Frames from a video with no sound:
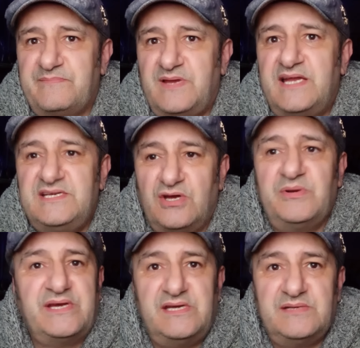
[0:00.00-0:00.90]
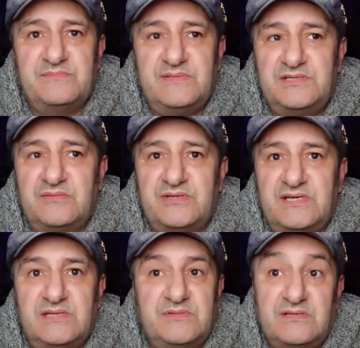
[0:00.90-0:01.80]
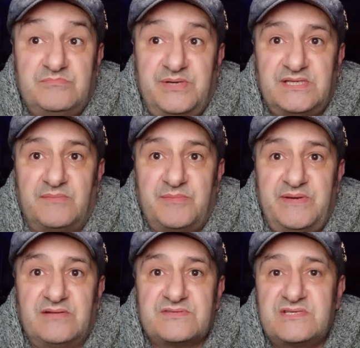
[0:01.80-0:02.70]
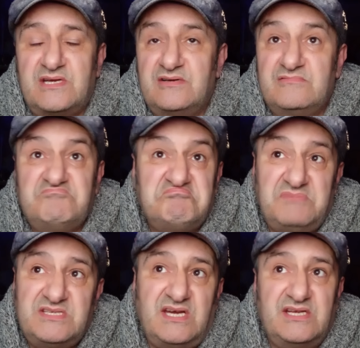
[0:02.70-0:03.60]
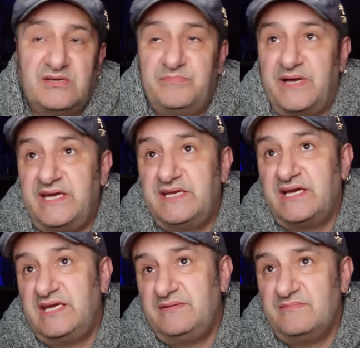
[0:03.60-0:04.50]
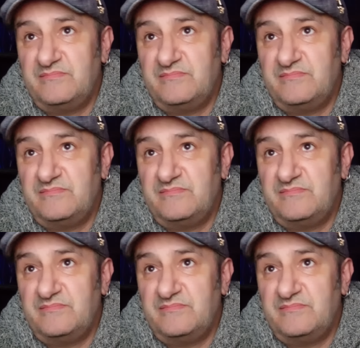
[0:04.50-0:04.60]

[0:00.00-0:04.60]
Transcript: And he dominated him. He dominated him and picked up the belt. So he's getting a good payday.